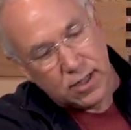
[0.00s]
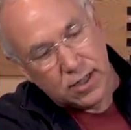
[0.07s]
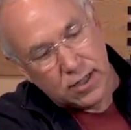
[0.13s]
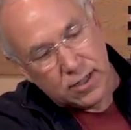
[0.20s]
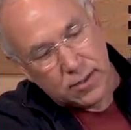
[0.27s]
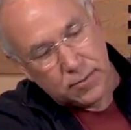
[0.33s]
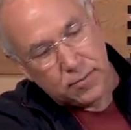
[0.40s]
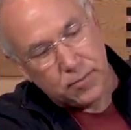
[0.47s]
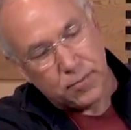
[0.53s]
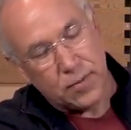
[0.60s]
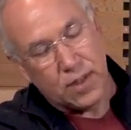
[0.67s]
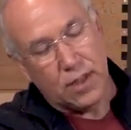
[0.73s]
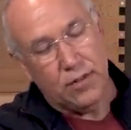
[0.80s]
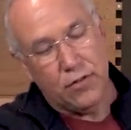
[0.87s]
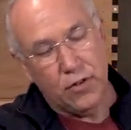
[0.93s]
Um,
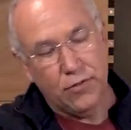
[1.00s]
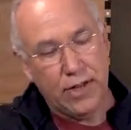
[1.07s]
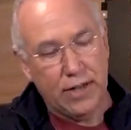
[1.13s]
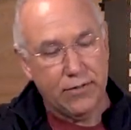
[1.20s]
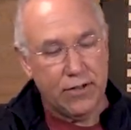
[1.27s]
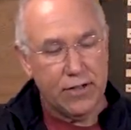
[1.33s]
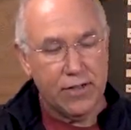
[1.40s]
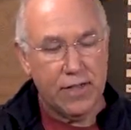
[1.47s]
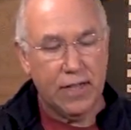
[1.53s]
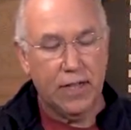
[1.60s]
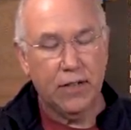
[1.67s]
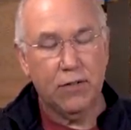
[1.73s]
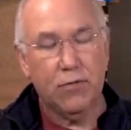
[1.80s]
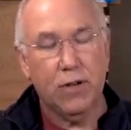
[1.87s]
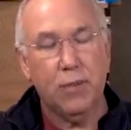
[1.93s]
if you've ever
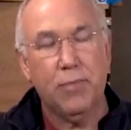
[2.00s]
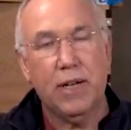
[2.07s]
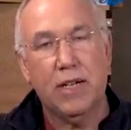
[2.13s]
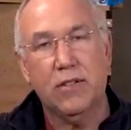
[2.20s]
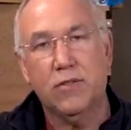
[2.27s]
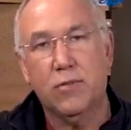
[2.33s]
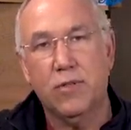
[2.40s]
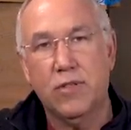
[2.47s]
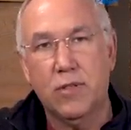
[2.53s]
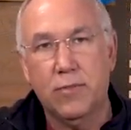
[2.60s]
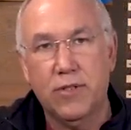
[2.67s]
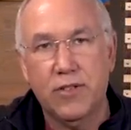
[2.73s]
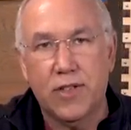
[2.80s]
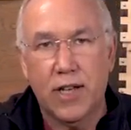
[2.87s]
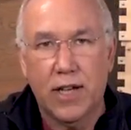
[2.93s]
seen rip outs when
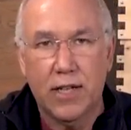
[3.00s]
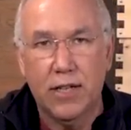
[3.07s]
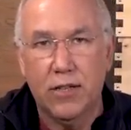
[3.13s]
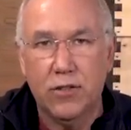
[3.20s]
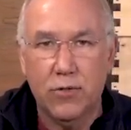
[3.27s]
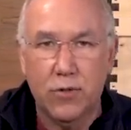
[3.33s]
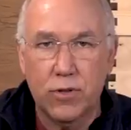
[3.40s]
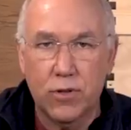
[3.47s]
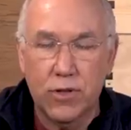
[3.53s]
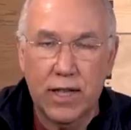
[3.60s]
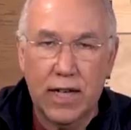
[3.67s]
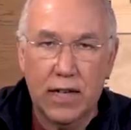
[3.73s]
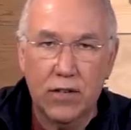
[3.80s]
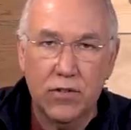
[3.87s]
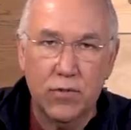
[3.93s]
somebody's gotten into an old
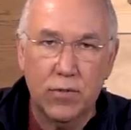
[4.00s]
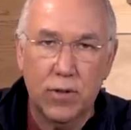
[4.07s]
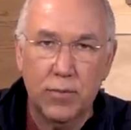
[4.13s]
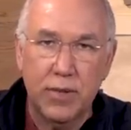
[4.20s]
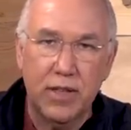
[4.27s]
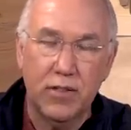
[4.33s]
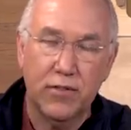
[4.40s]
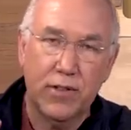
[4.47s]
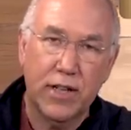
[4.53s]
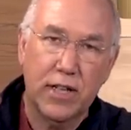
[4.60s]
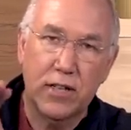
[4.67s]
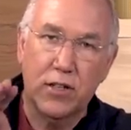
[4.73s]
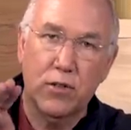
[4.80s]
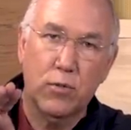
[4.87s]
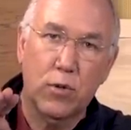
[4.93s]
house where the bees have
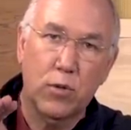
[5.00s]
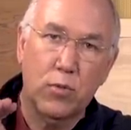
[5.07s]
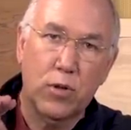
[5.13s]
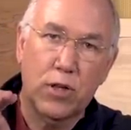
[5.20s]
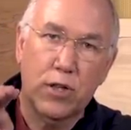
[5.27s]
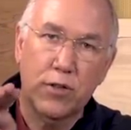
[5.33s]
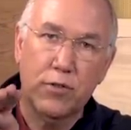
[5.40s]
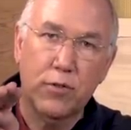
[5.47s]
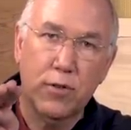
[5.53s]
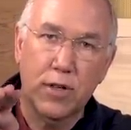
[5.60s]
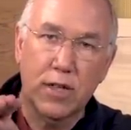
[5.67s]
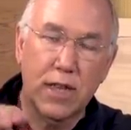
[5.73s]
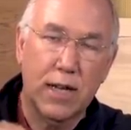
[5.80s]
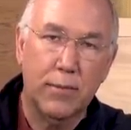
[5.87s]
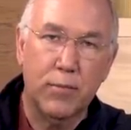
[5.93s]
gotten into a wall through
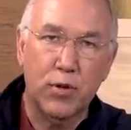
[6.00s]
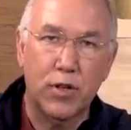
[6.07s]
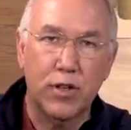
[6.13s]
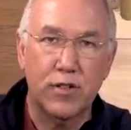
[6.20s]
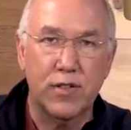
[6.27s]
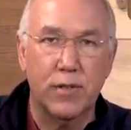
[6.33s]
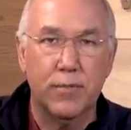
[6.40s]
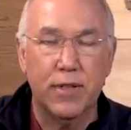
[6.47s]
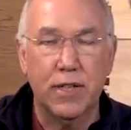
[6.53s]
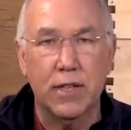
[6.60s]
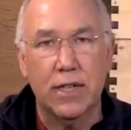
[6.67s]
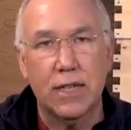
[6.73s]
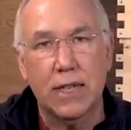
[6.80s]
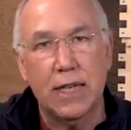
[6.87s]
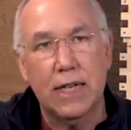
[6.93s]
a clapboard or something
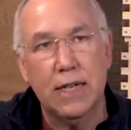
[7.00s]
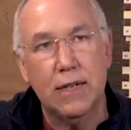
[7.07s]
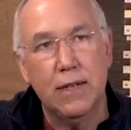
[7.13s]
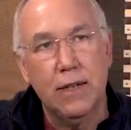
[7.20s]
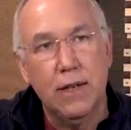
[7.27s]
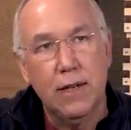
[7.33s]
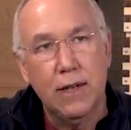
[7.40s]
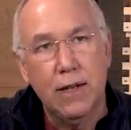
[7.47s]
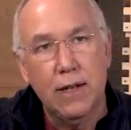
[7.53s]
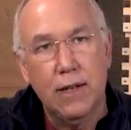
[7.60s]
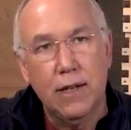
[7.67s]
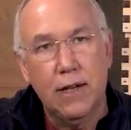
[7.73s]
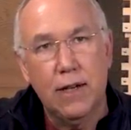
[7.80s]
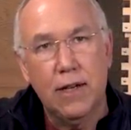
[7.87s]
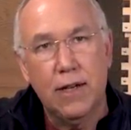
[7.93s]
like that,
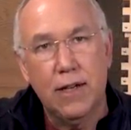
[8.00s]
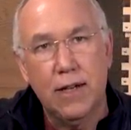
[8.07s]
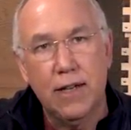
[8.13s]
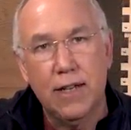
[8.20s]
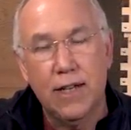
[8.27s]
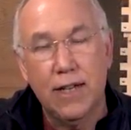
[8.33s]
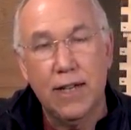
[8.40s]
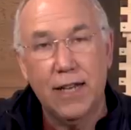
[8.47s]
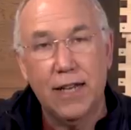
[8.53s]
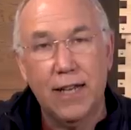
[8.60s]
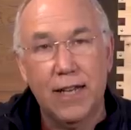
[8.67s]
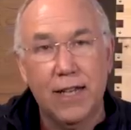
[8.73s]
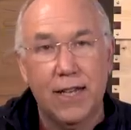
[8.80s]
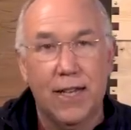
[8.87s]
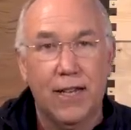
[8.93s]
uh,
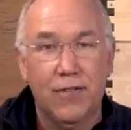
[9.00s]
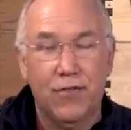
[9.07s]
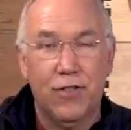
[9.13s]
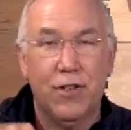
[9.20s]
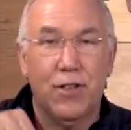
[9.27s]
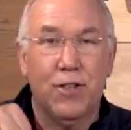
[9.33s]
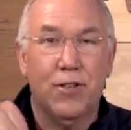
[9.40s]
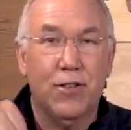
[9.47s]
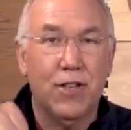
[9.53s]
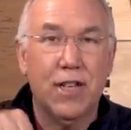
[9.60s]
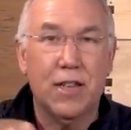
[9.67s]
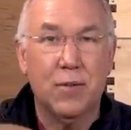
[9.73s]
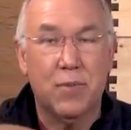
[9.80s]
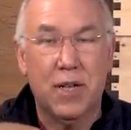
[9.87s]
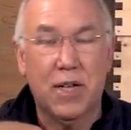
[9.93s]
and if you look
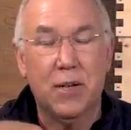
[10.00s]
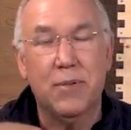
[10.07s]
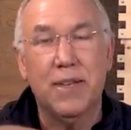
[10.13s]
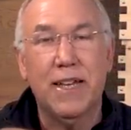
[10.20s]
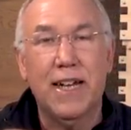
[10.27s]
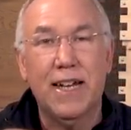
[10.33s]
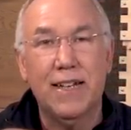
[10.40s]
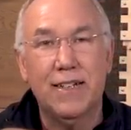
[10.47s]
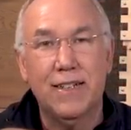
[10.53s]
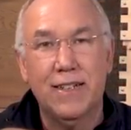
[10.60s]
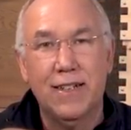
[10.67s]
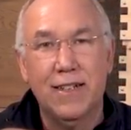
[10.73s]
at the bottom of that,